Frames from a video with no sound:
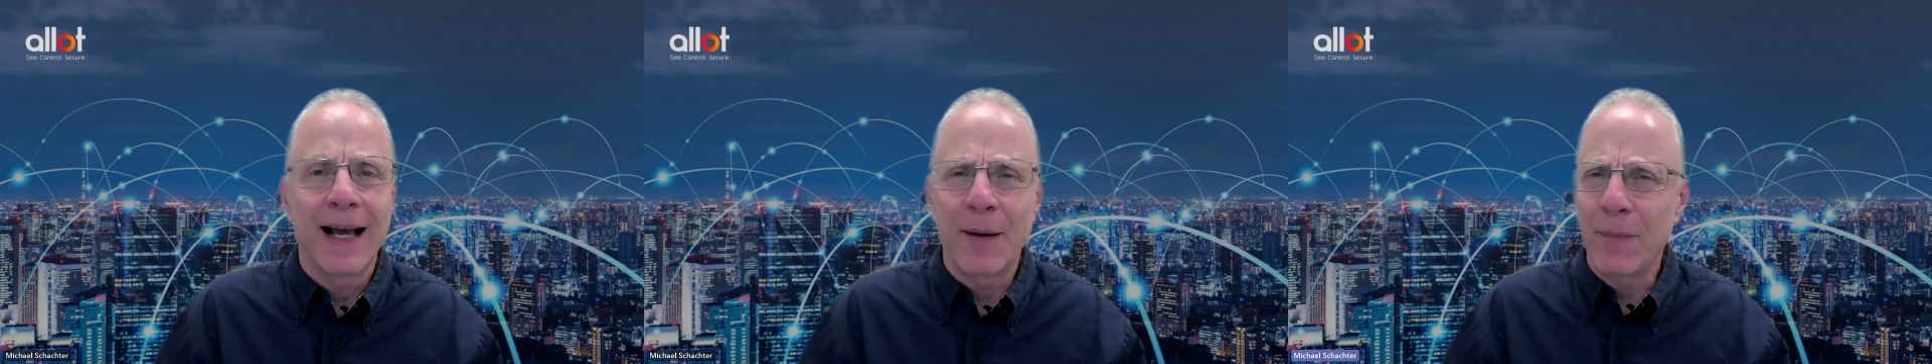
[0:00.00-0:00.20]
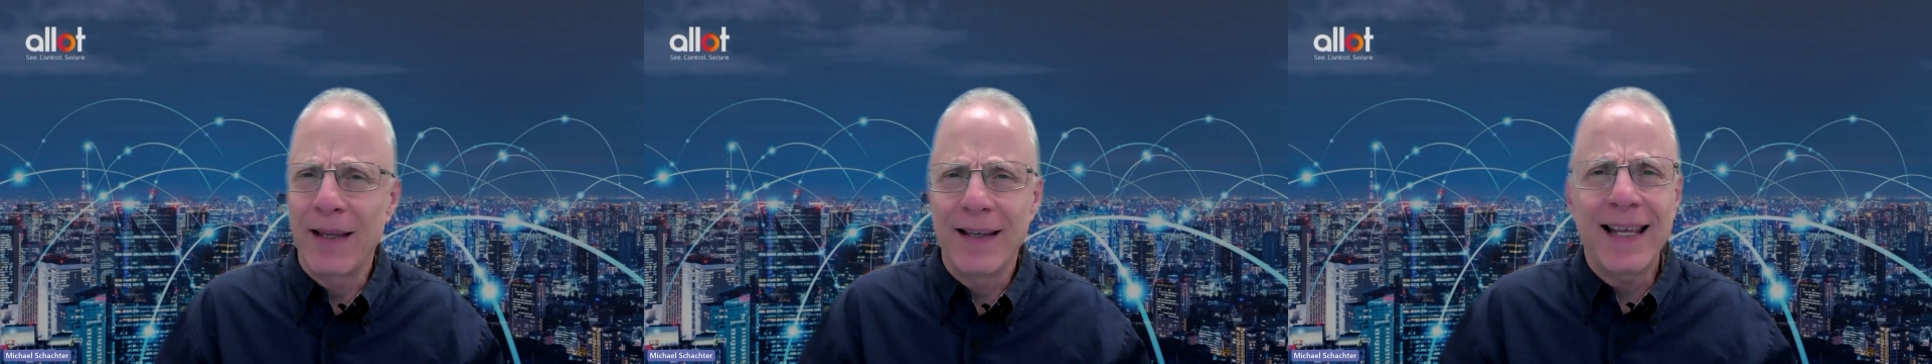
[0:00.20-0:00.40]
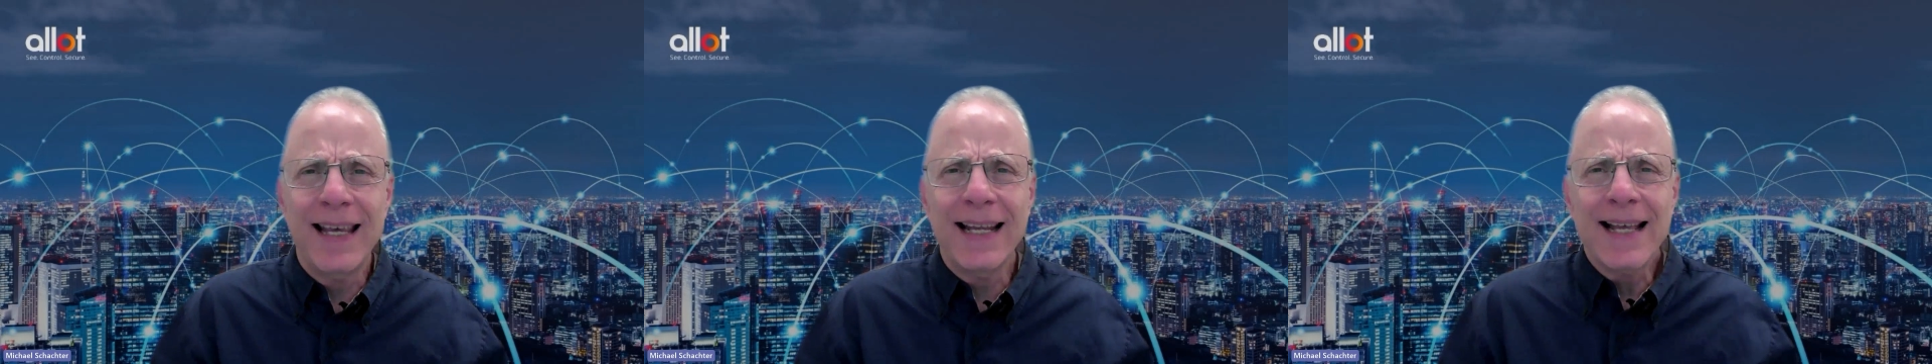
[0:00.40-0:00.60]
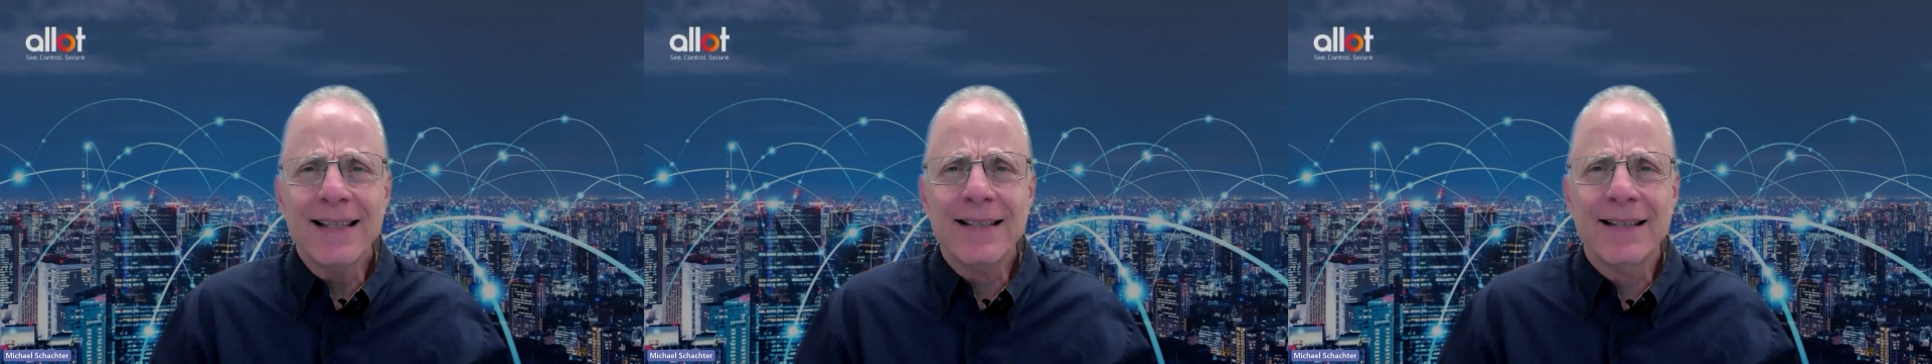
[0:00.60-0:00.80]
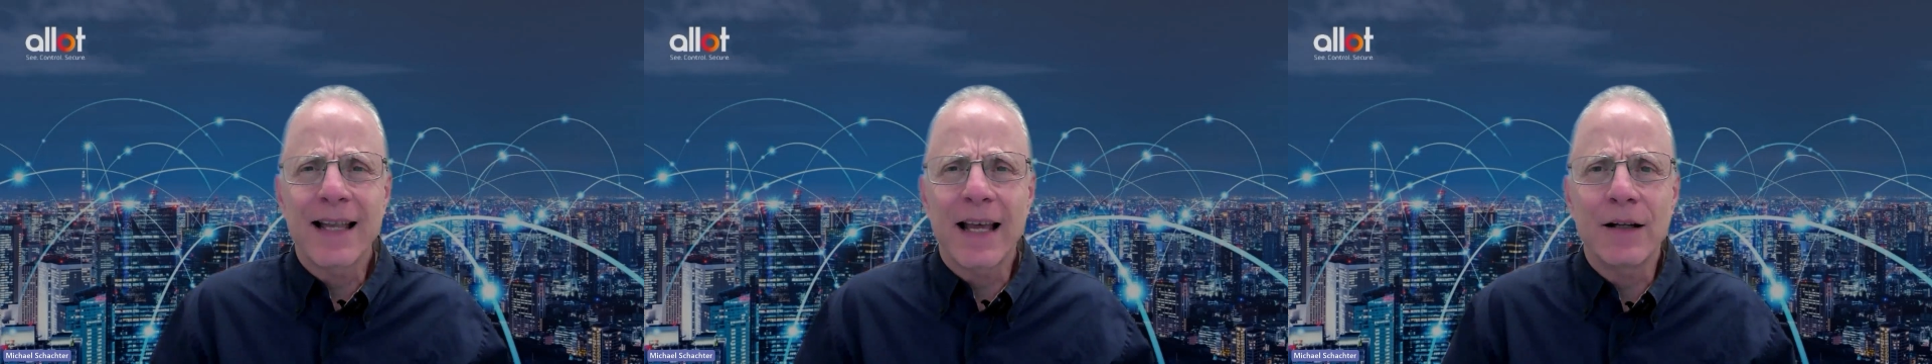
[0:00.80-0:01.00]
I mean,
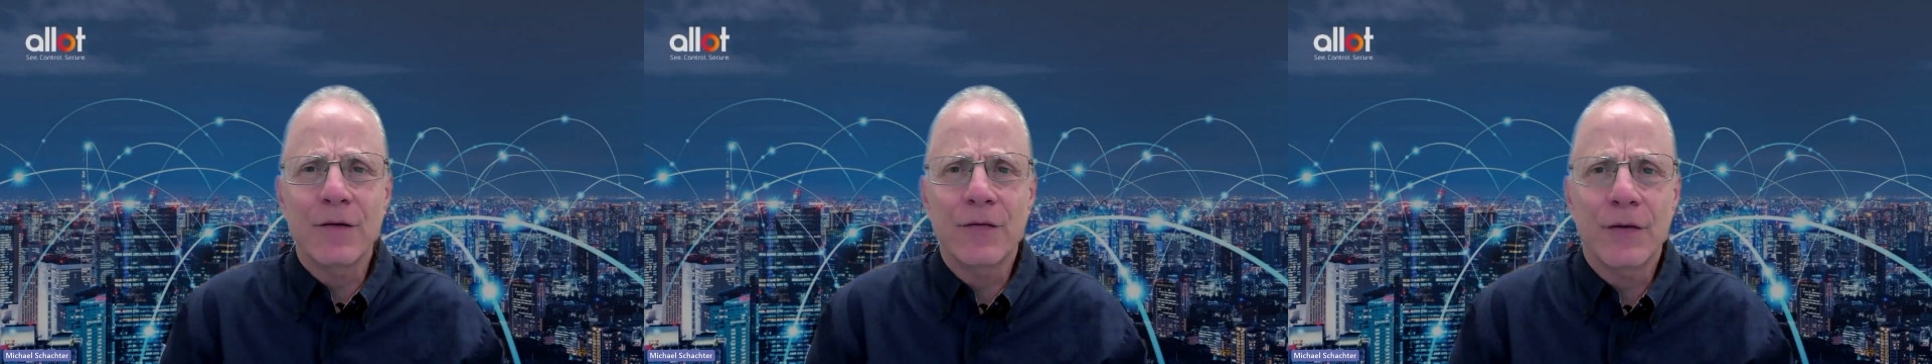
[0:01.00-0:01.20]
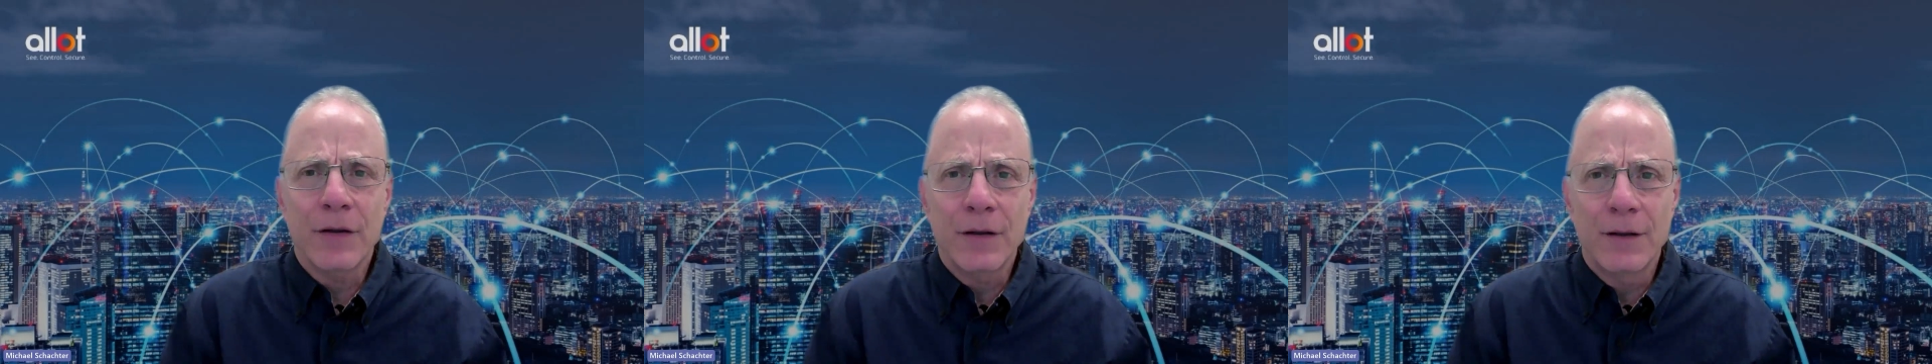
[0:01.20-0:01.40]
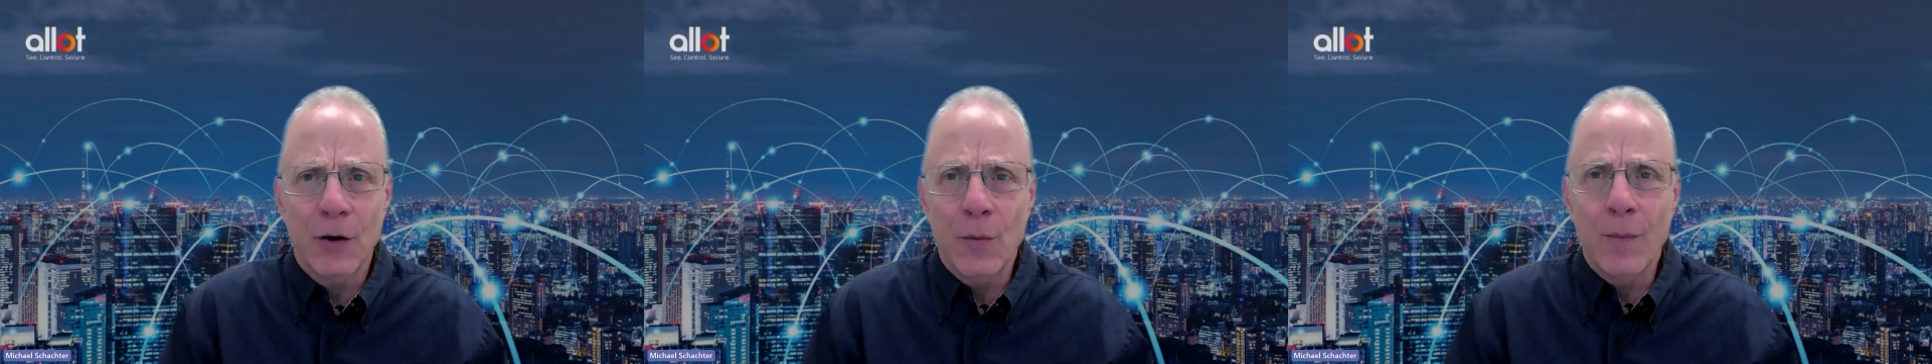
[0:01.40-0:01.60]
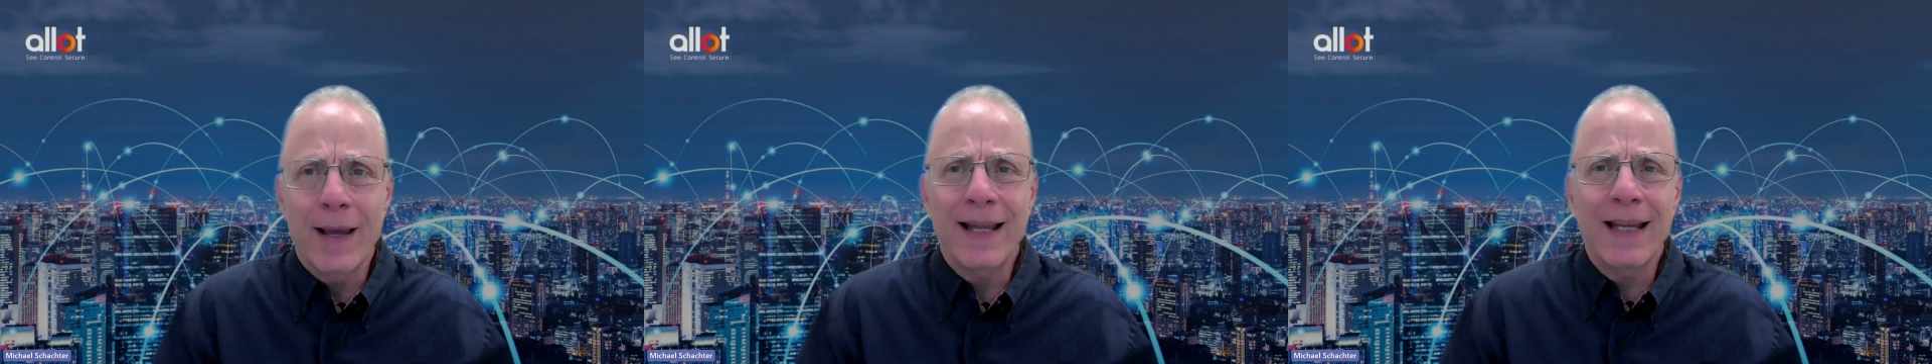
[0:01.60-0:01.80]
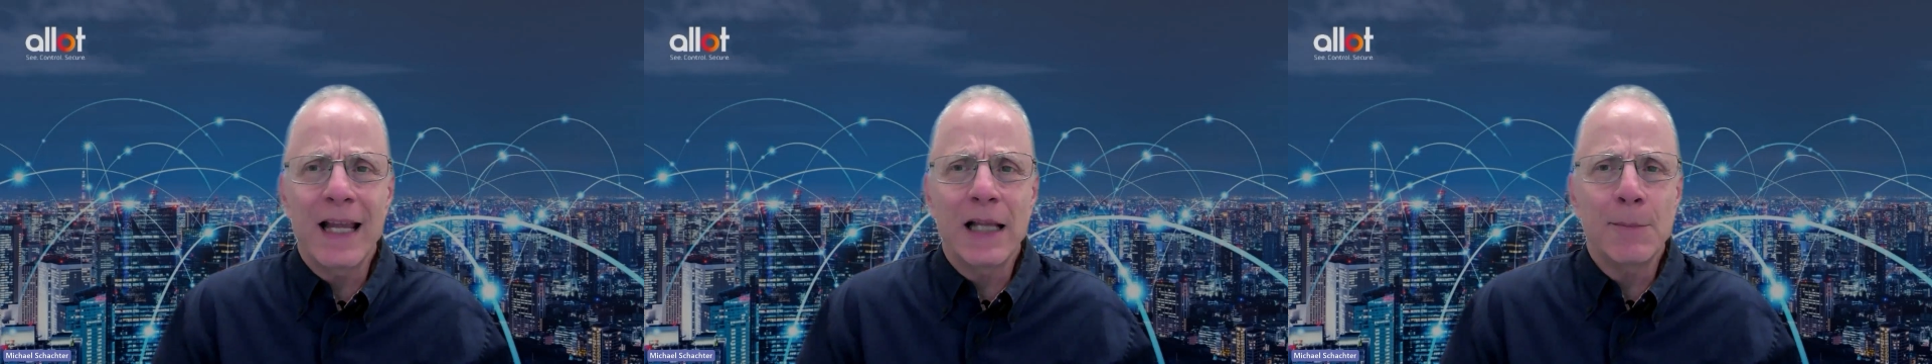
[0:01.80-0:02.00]
DNS stands for
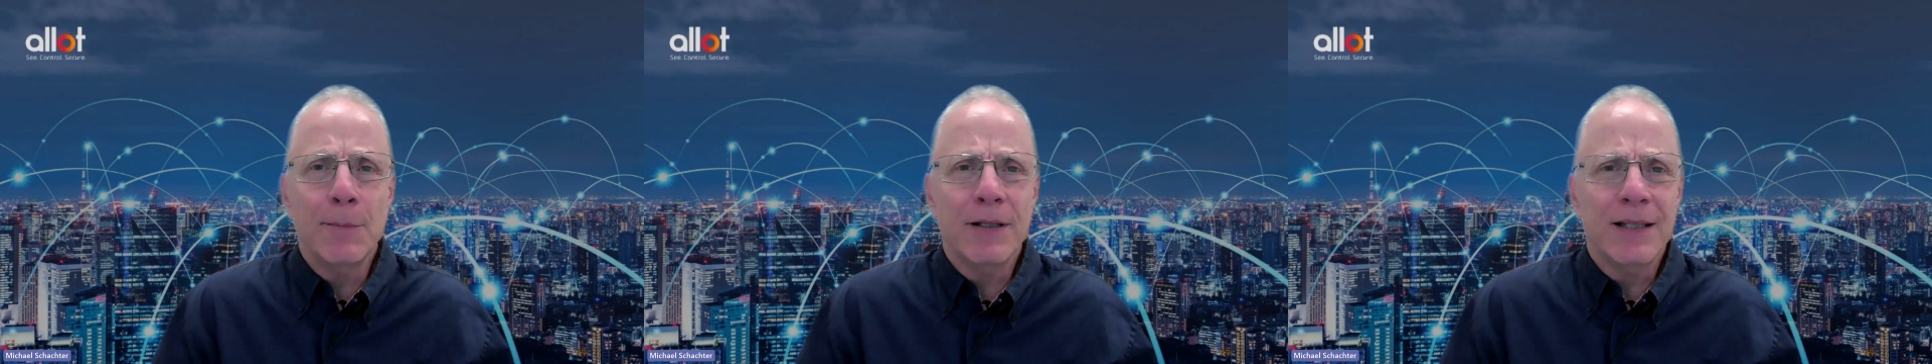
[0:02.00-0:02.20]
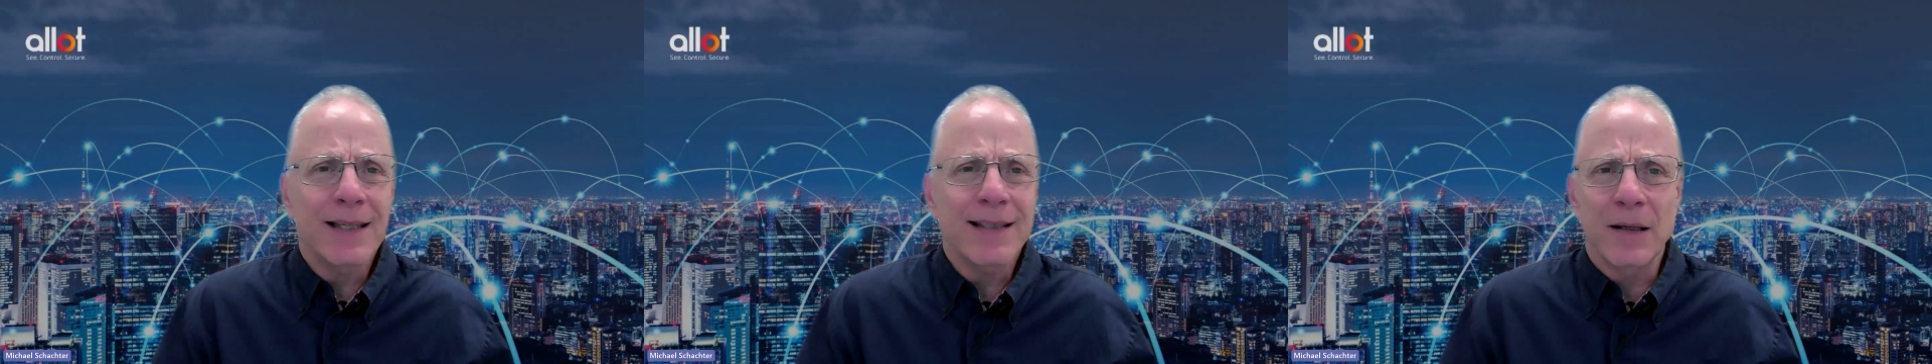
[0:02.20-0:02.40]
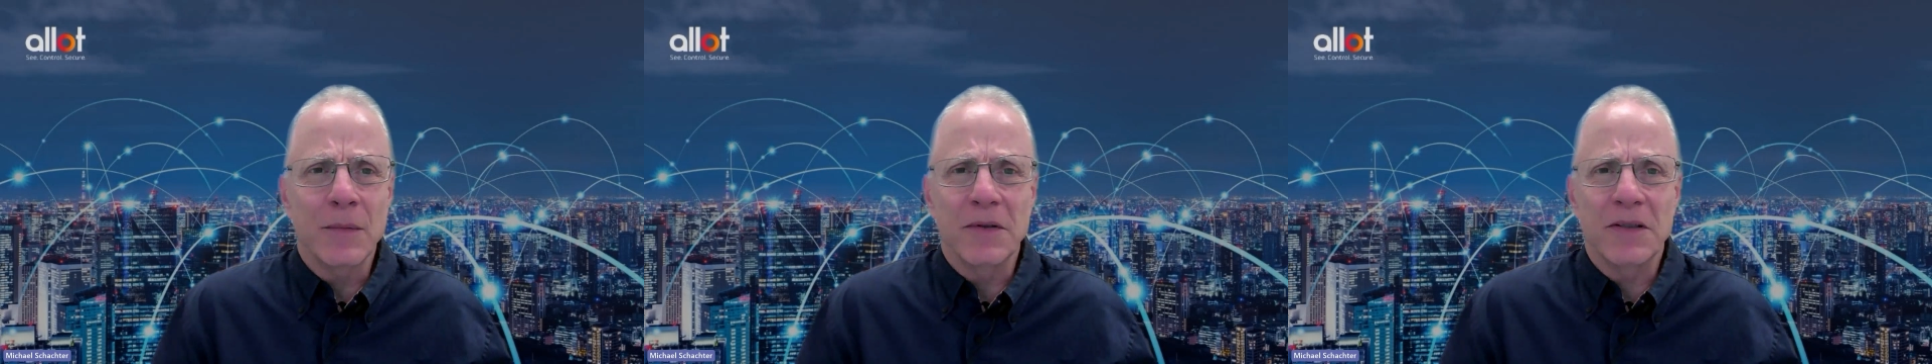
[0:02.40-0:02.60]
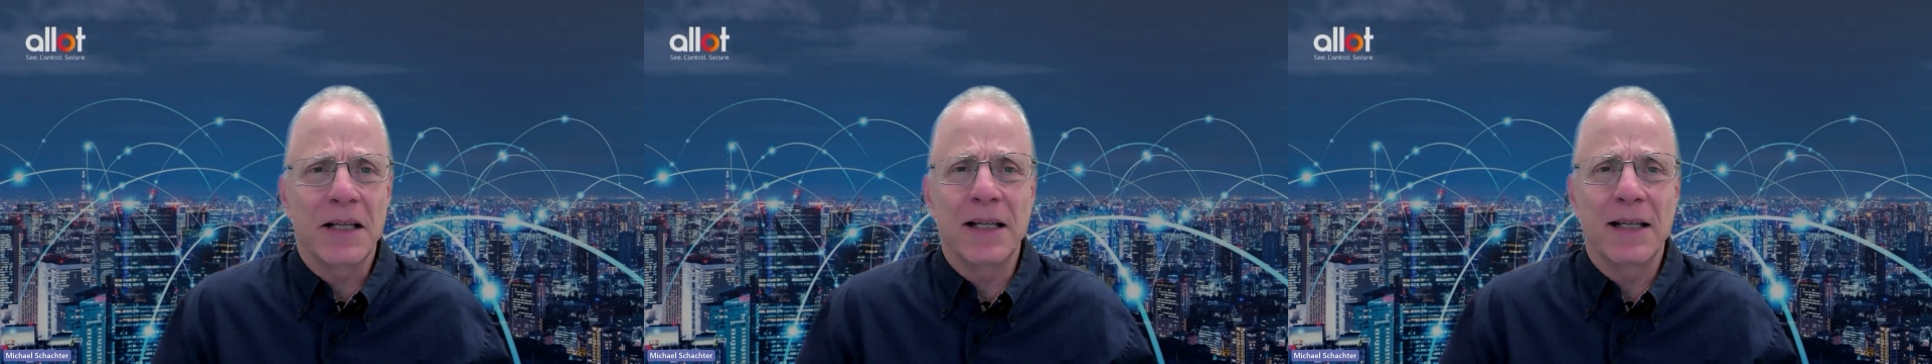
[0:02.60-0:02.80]
domain name systems,